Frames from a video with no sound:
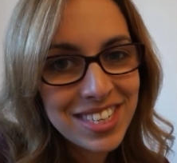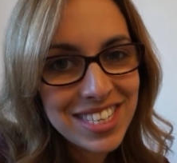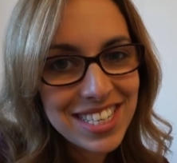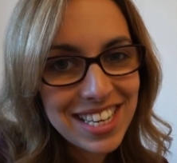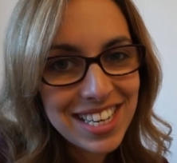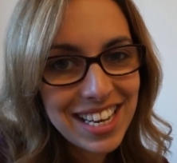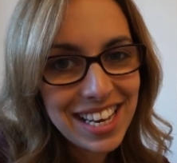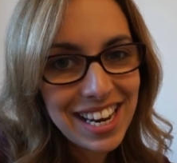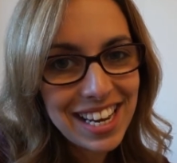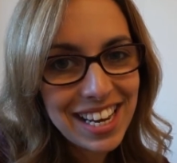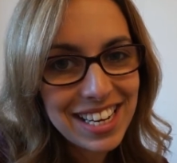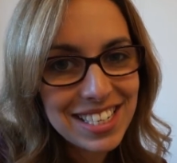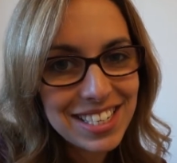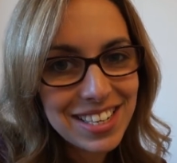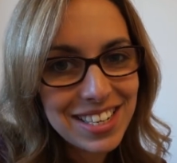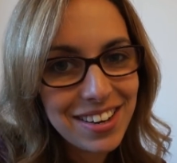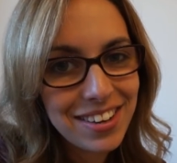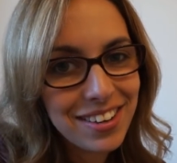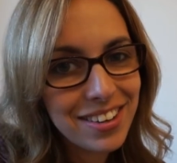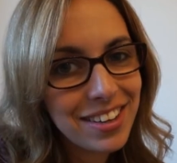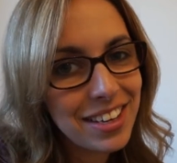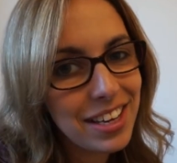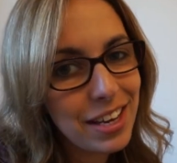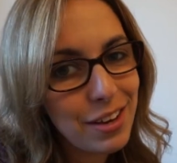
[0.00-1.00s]
See you
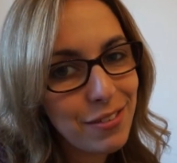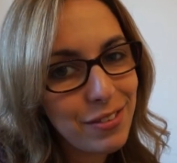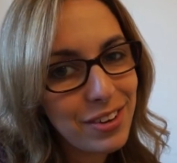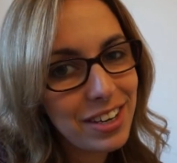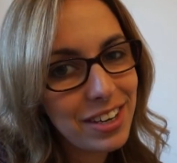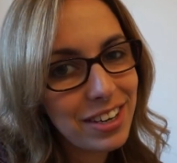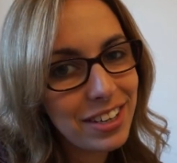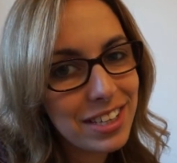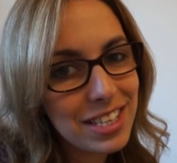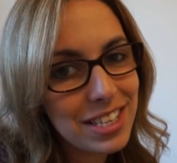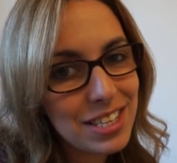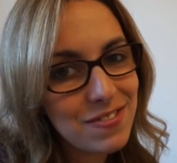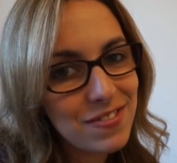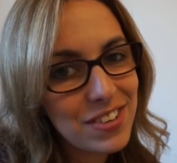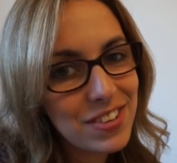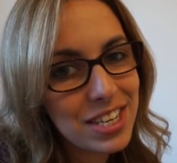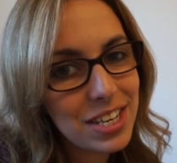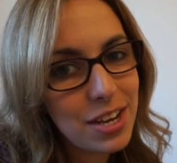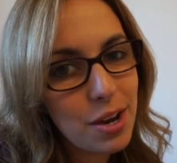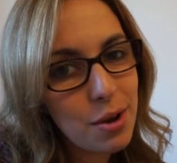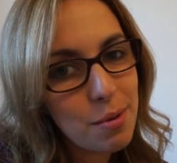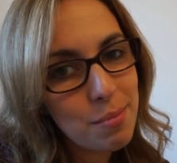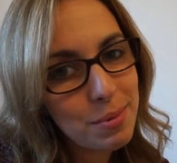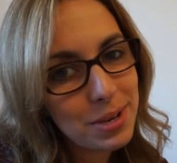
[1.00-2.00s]
later. If you like this
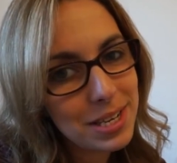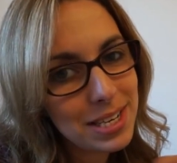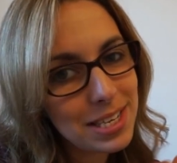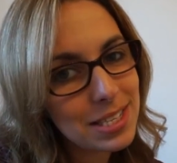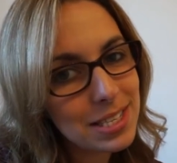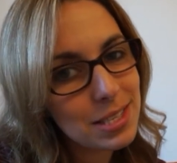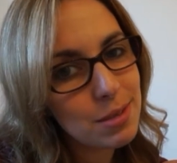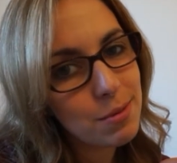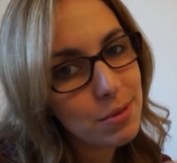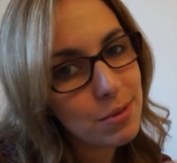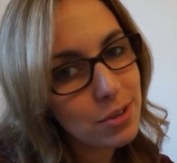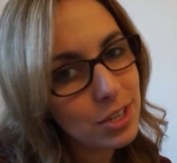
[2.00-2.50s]
video, please